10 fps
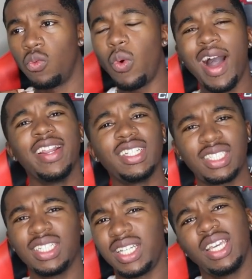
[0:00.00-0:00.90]
Why did
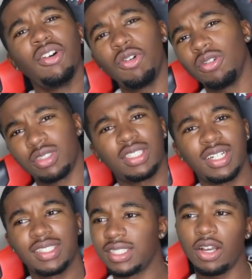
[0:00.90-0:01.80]
she kill her
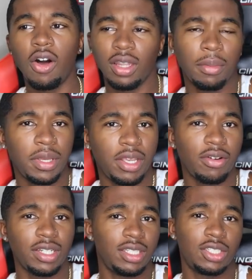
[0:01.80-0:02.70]
son? Because all I'm
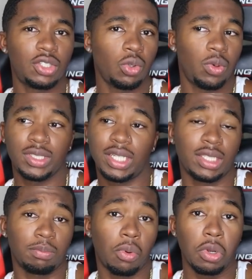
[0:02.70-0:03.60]
hearing in this story is
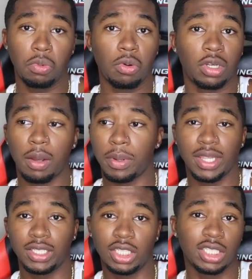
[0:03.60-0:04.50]
that the boy woke up
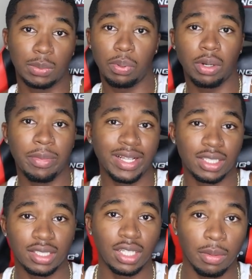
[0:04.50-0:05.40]
and then she just put him back
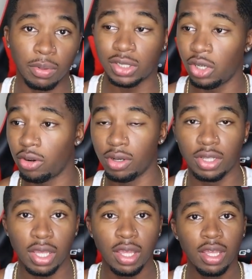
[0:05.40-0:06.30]
to sleep
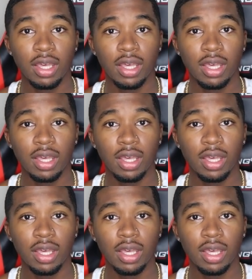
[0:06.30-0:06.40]
eternally.